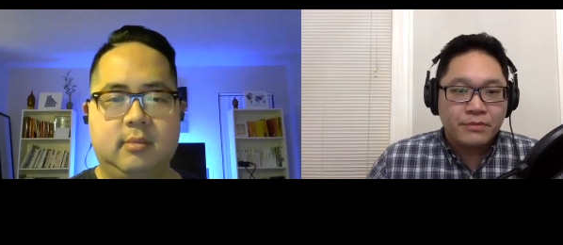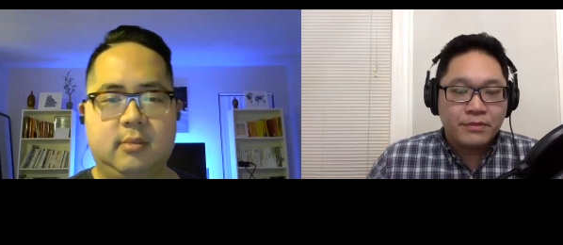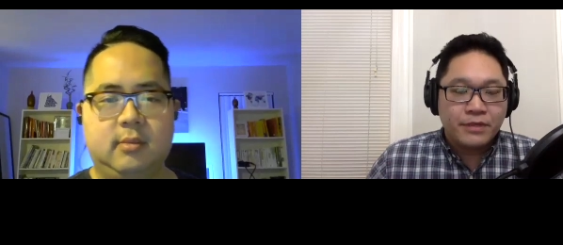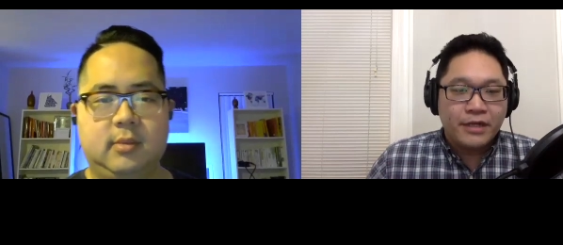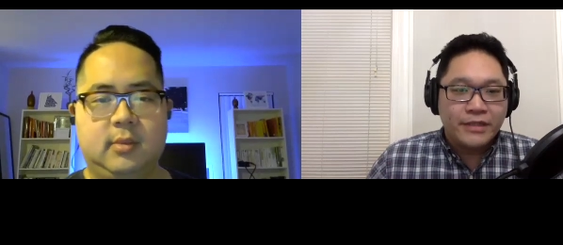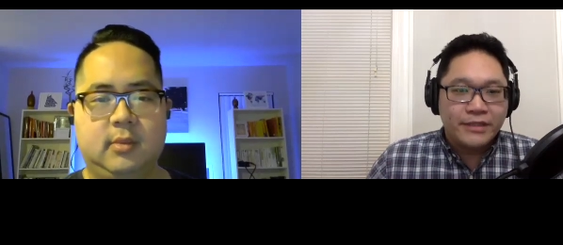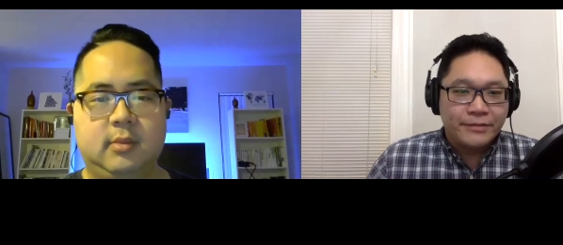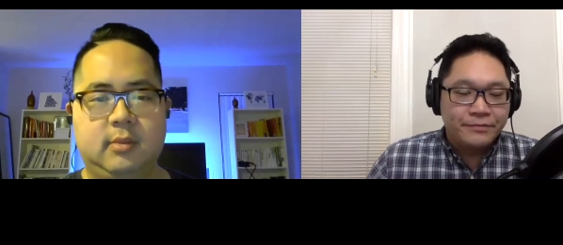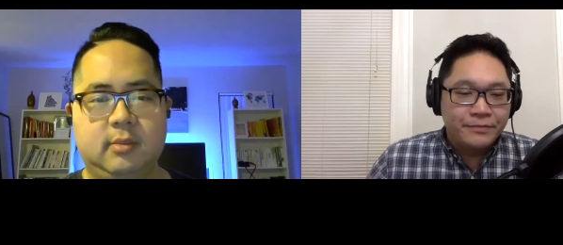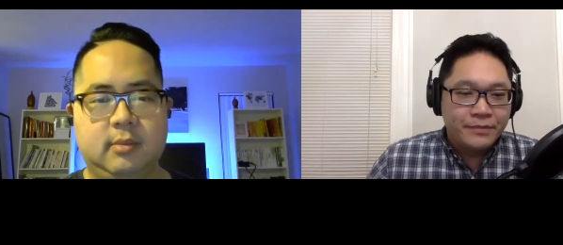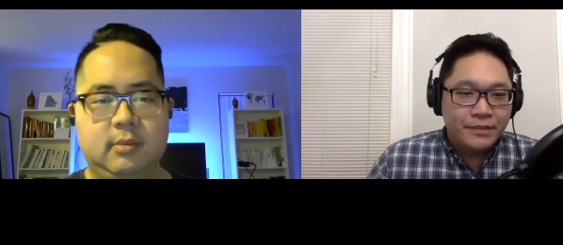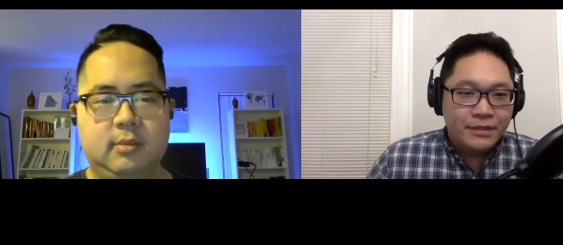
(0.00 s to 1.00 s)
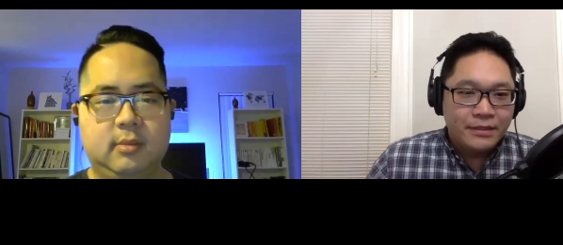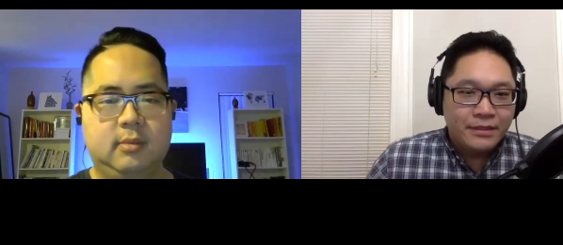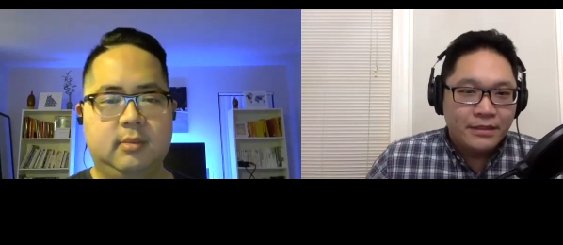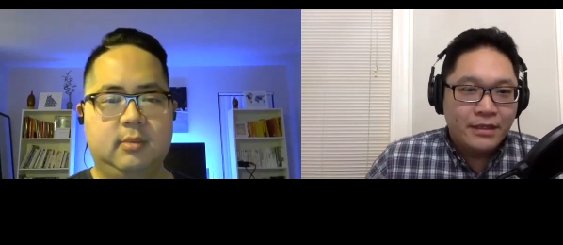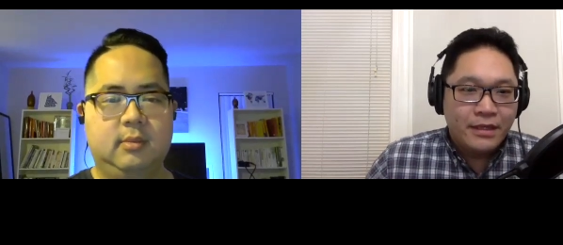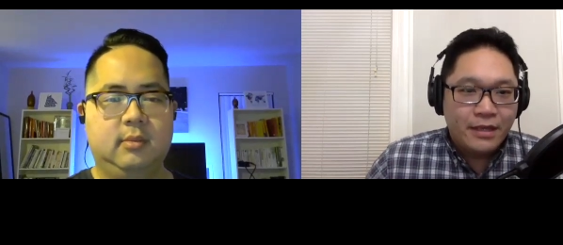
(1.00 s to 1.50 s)
Speaker 1: Awesome.
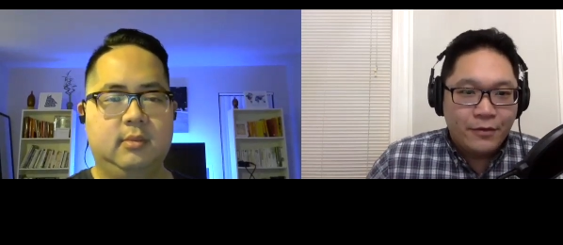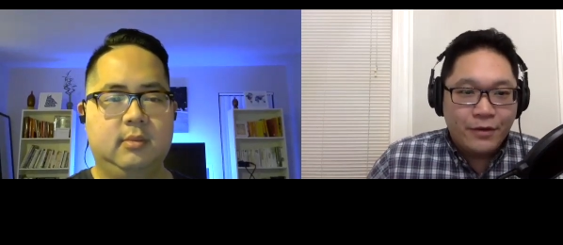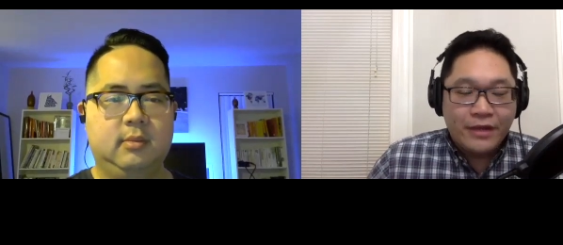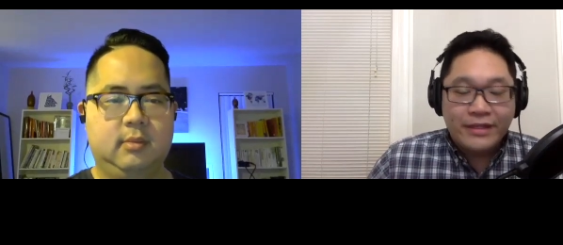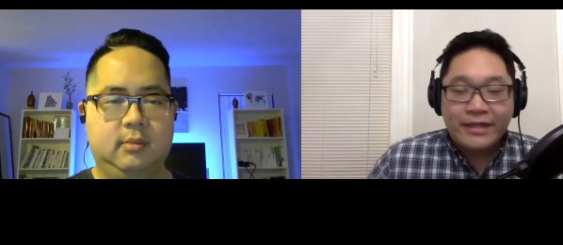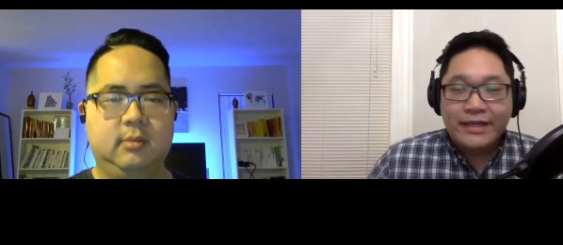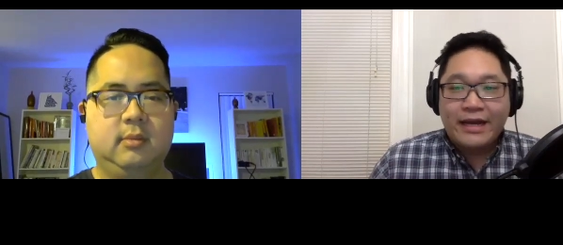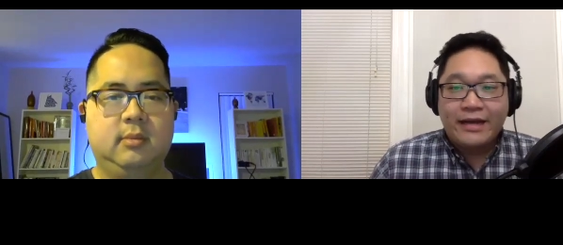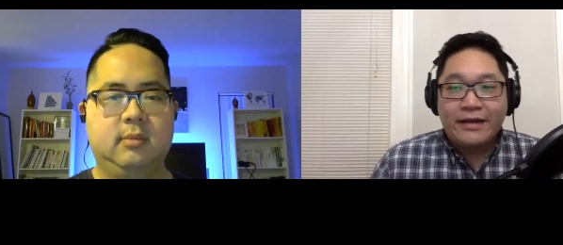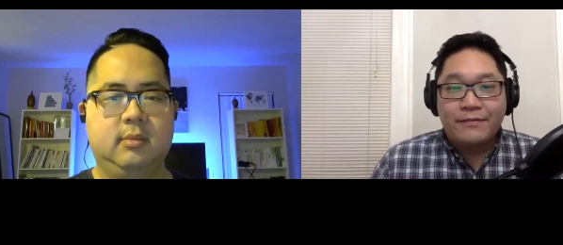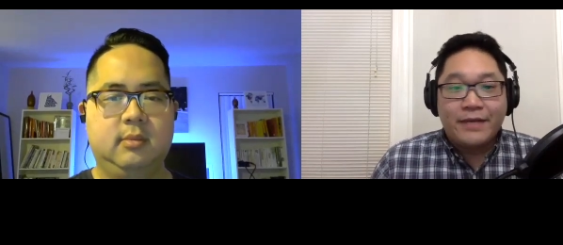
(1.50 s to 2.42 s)
Well, I think uh,